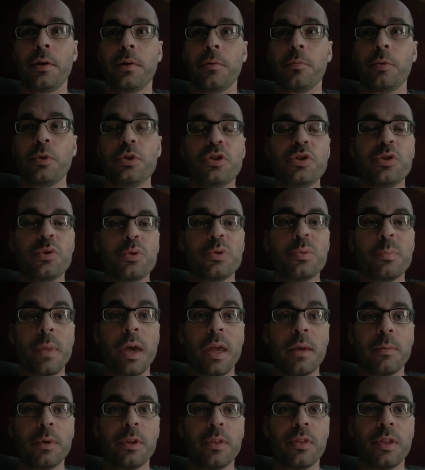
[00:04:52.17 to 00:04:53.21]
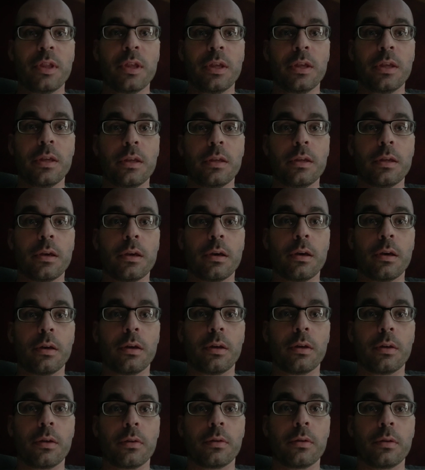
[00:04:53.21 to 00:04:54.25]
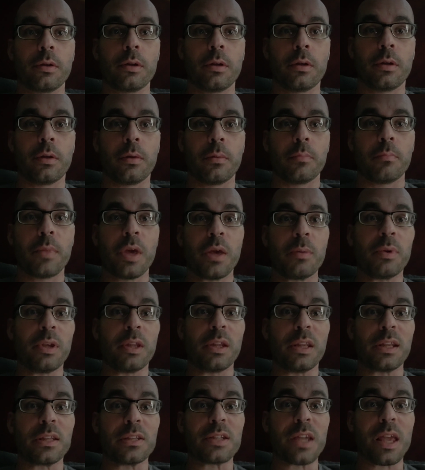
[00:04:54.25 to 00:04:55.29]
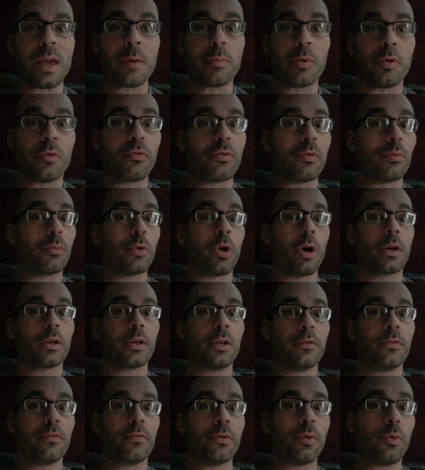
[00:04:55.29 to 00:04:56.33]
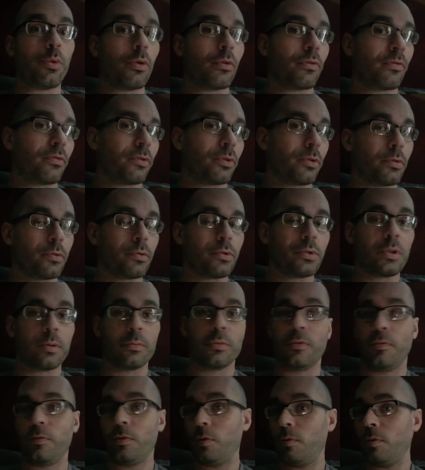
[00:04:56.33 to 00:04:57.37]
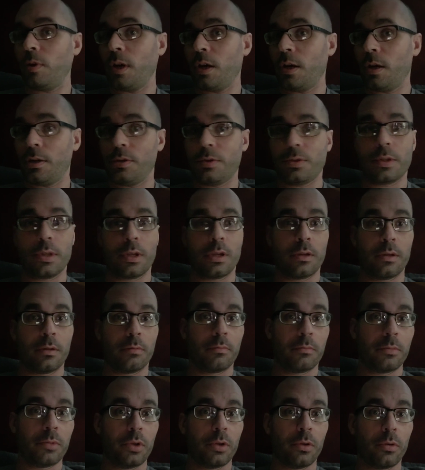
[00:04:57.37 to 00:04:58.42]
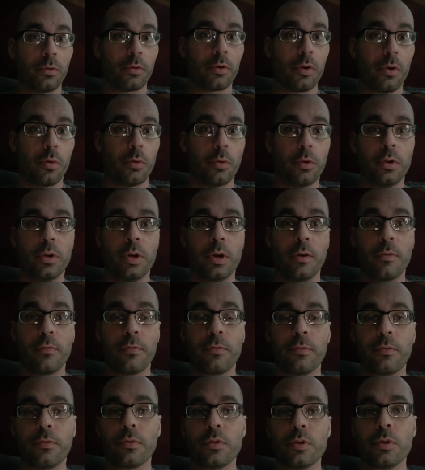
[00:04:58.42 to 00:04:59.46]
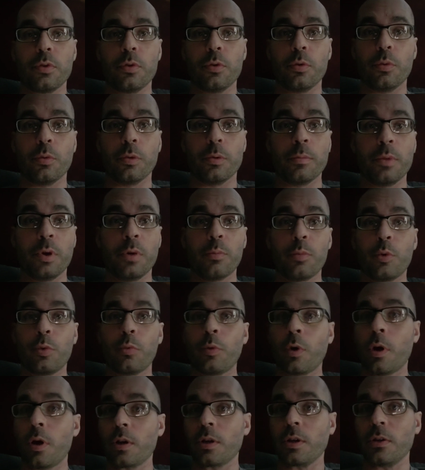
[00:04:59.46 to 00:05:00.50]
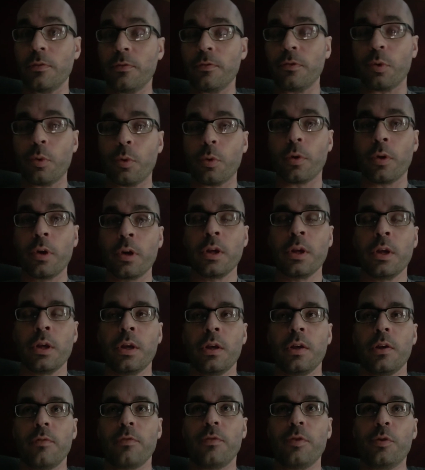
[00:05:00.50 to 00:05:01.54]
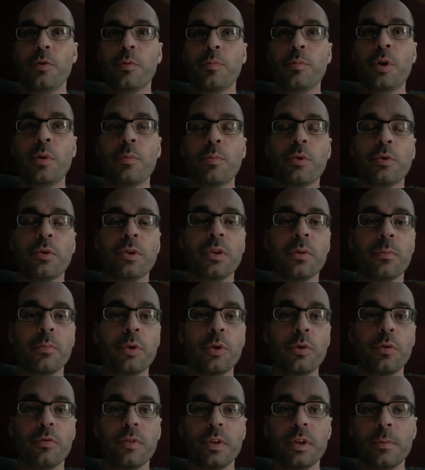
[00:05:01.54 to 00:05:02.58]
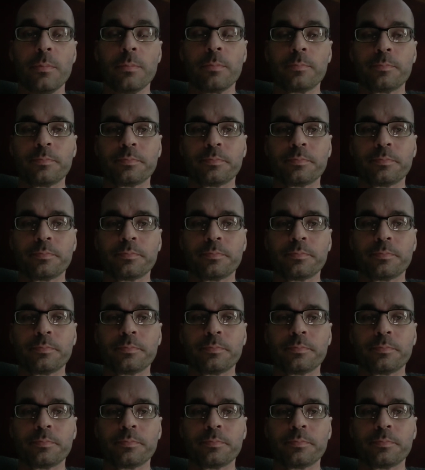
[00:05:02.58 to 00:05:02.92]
would use maybe an example from Rocky IV for some of you guys that are old enough to remember Rocky IV. If you remember in the movie,